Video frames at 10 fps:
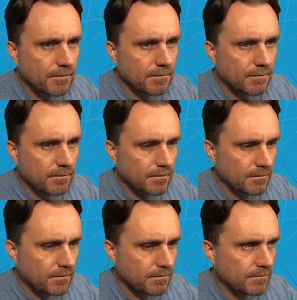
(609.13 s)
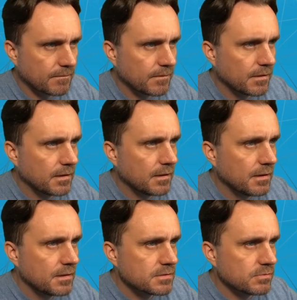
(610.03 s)

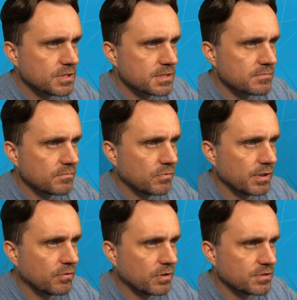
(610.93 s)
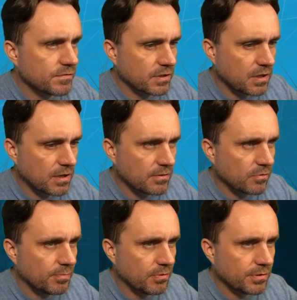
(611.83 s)
So we'll just, we'll hit orange for a card and then we'll pull